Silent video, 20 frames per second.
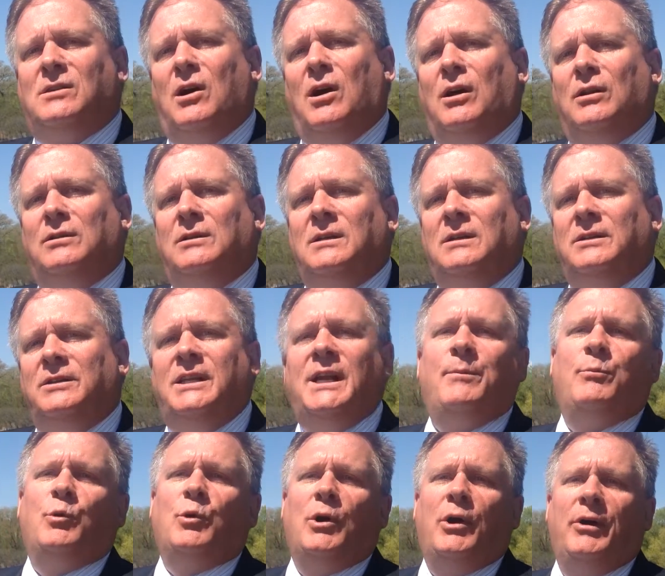is called
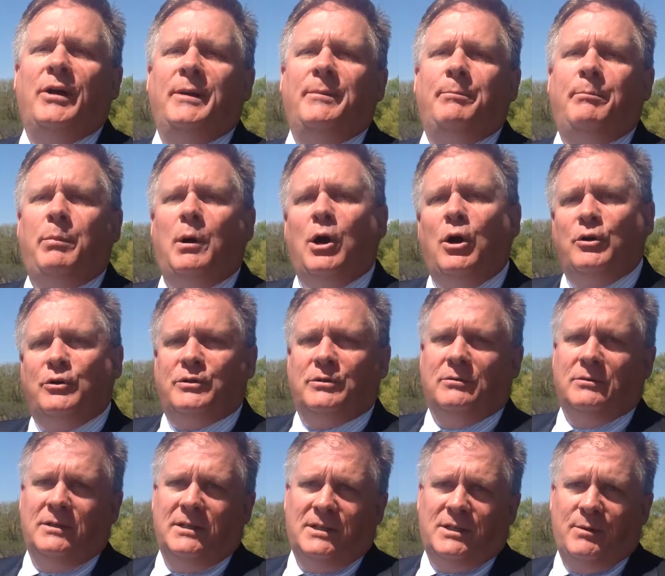temporary
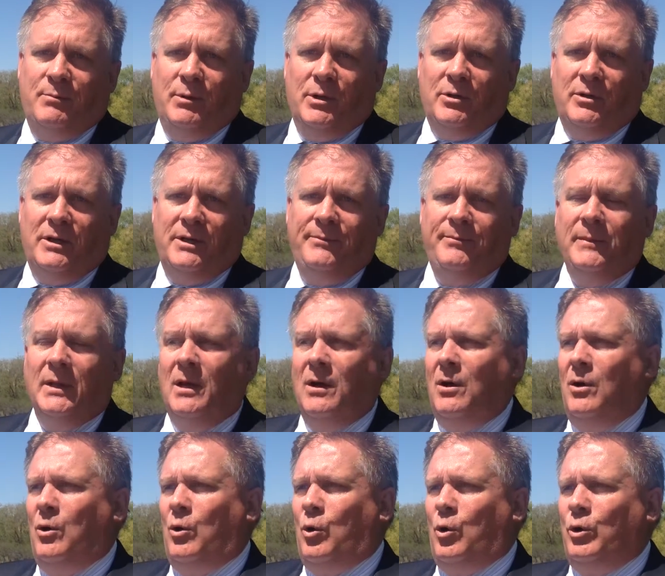partial disability,
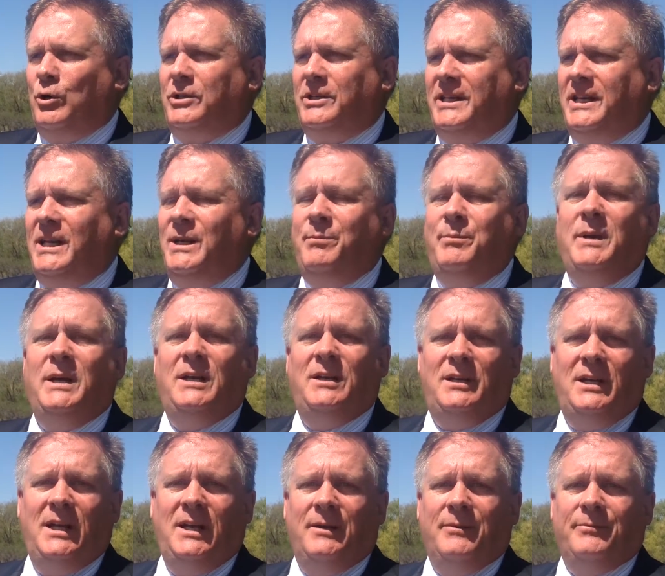or
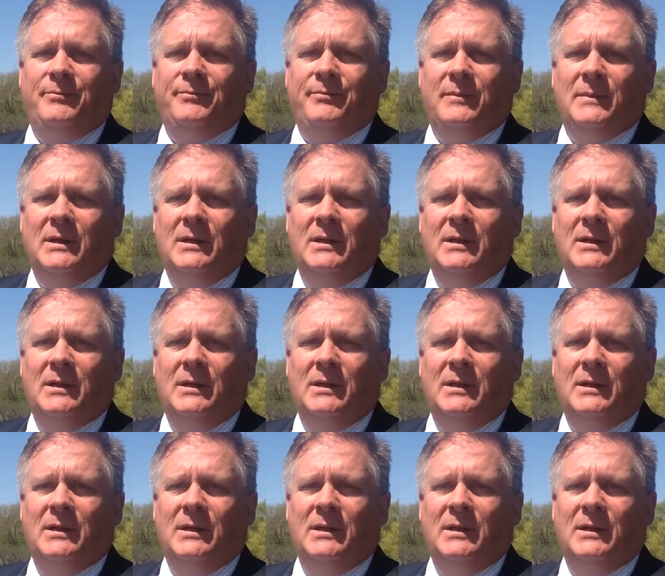TPD.